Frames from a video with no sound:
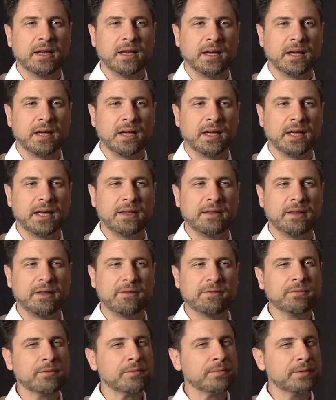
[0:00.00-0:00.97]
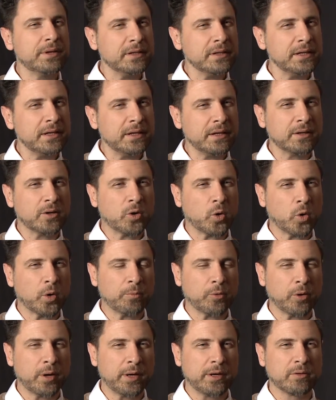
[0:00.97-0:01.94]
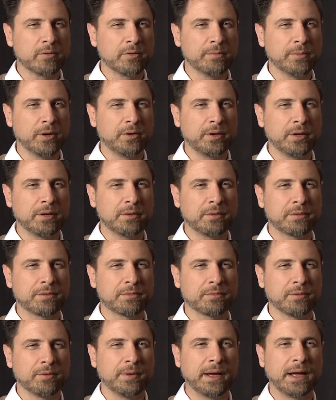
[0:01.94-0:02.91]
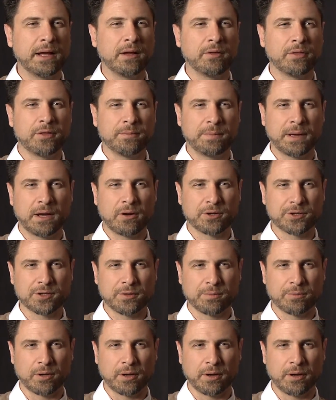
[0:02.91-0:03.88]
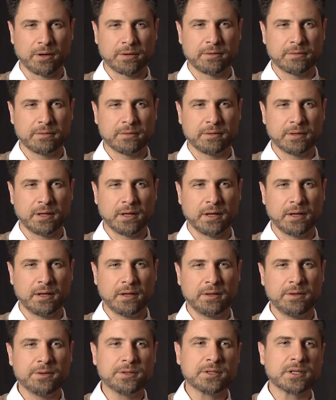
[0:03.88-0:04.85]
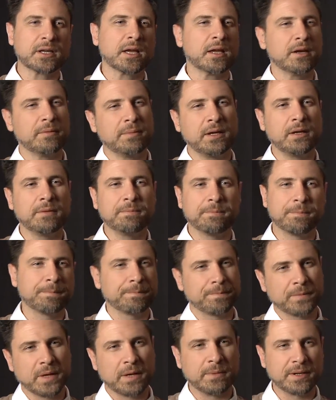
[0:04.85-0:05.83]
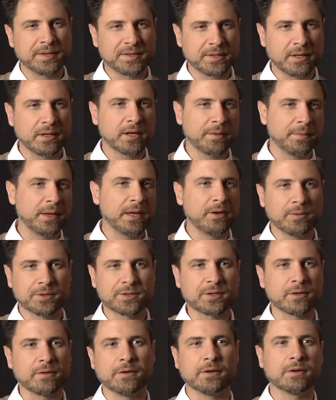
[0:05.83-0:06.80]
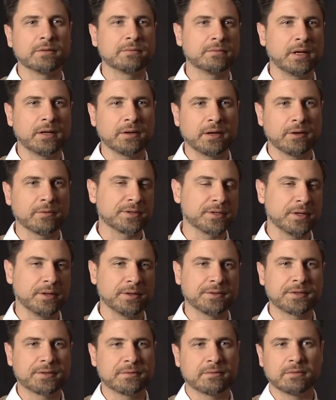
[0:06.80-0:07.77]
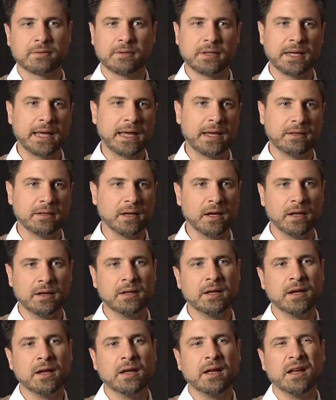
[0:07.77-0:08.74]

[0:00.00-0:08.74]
Uh, and they've really incorporated remoting throughout the PowerShell product. Uh, it used to kind of be, I'm going to send a command to a server, I'll get results, yay, done.